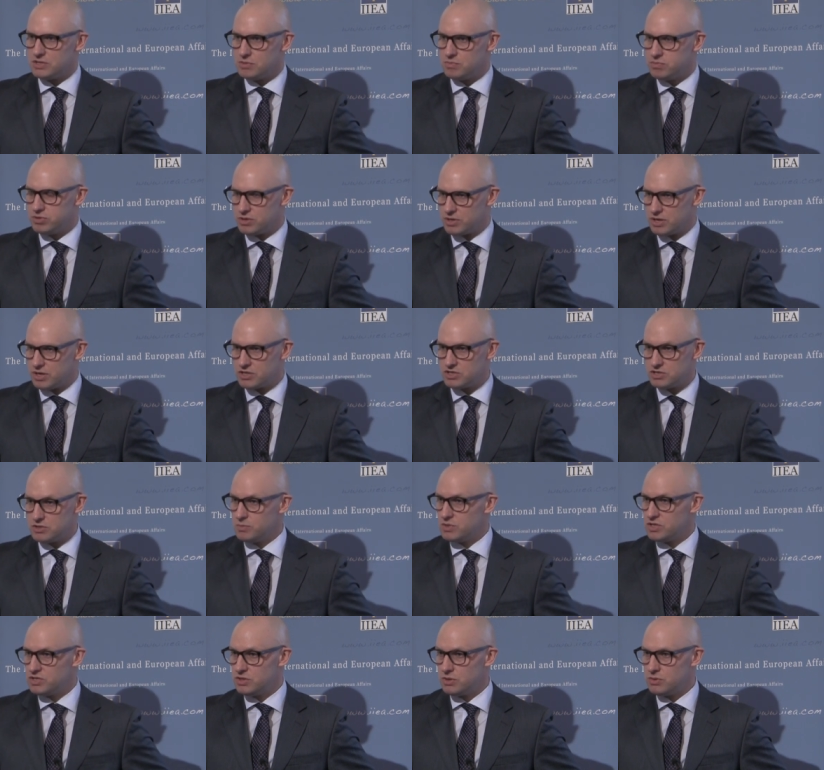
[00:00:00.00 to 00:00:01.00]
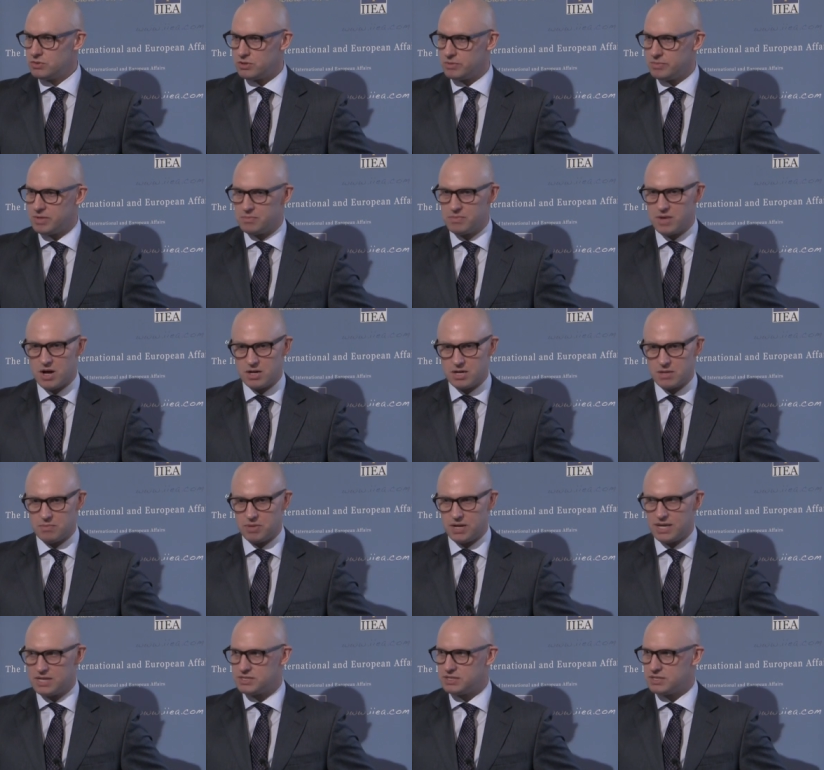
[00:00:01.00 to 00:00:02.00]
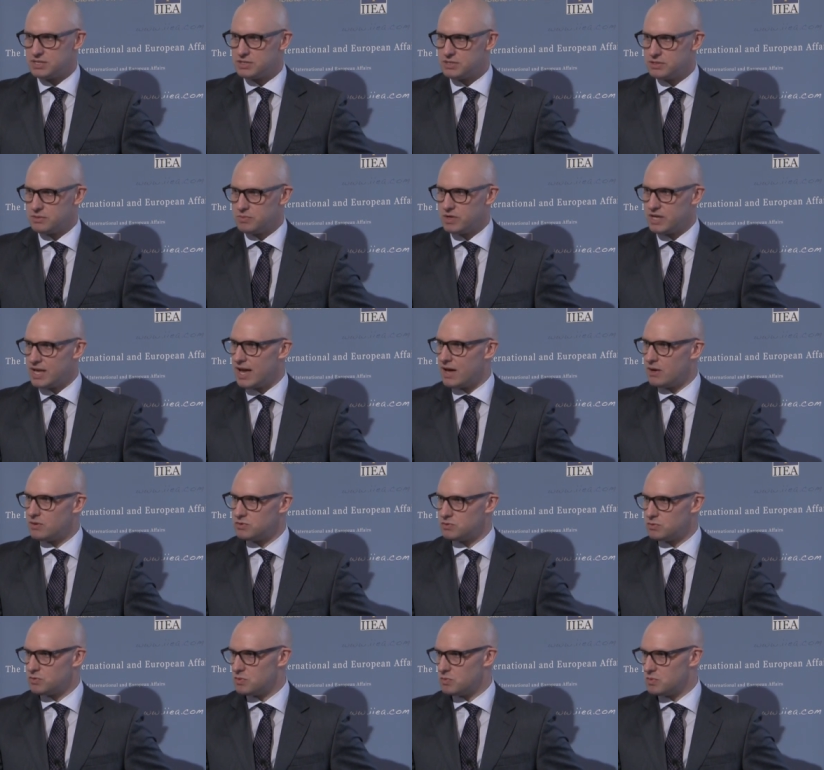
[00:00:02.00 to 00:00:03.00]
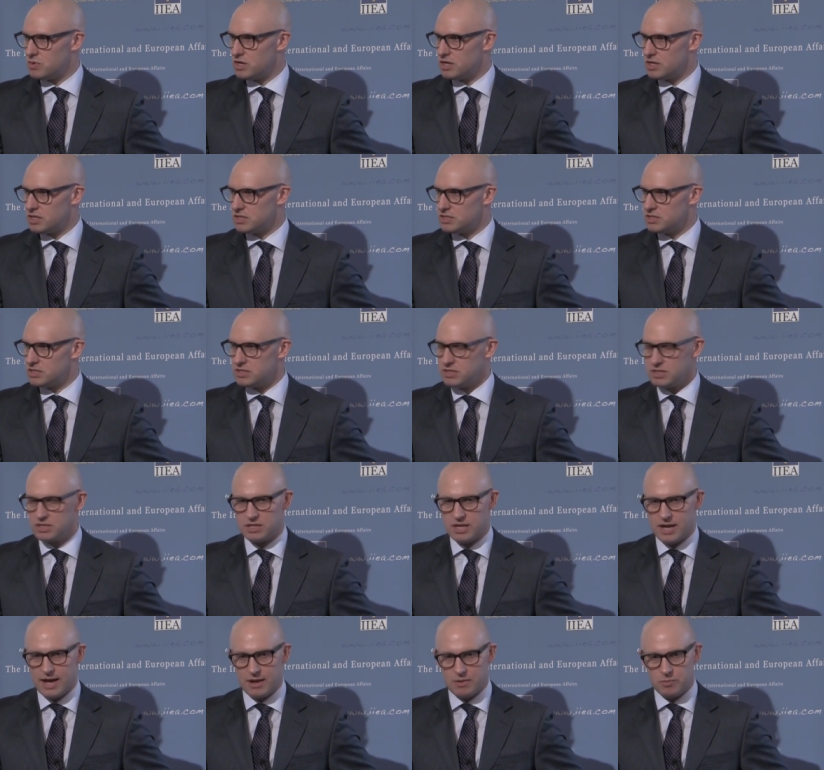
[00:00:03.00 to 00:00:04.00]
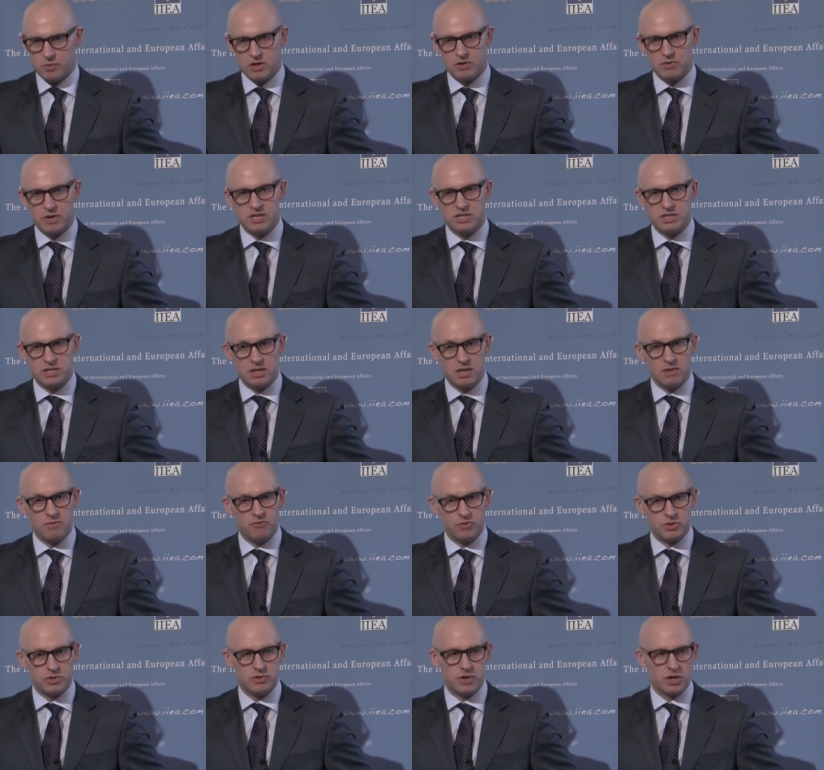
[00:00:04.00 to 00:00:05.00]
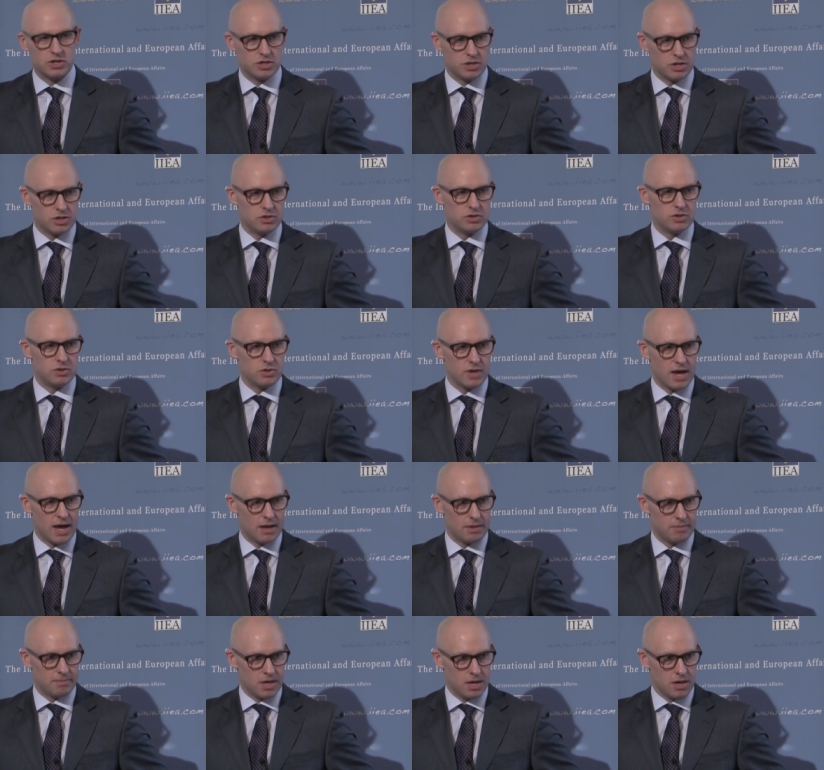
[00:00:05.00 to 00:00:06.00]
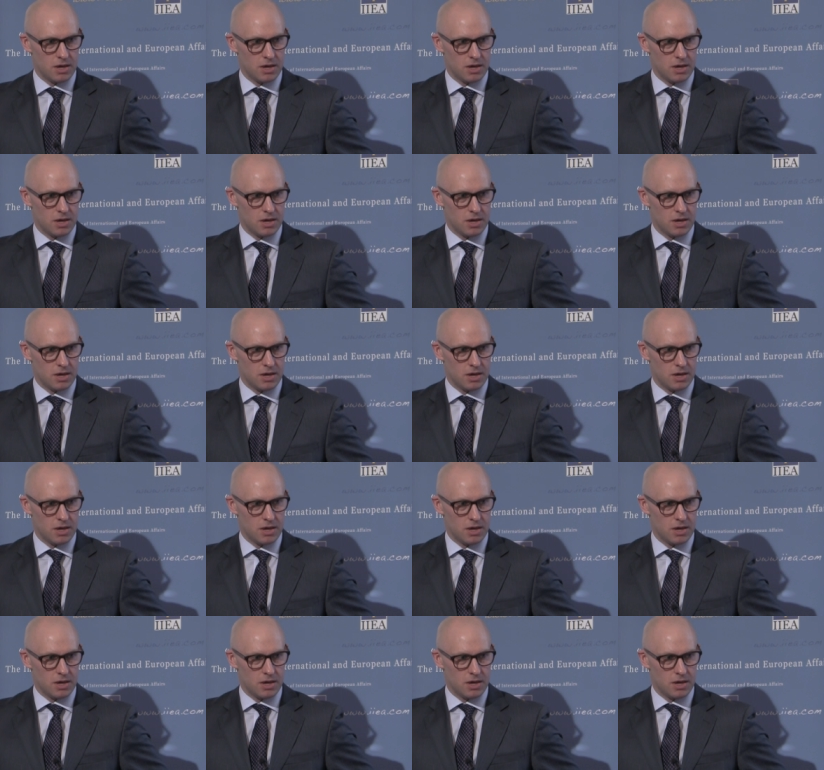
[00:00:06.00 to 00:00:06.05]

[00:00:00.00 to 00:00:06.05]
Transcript: new products and we sold them in marketplaces and we housed all the workers that did that and we created an infrastructure to do that.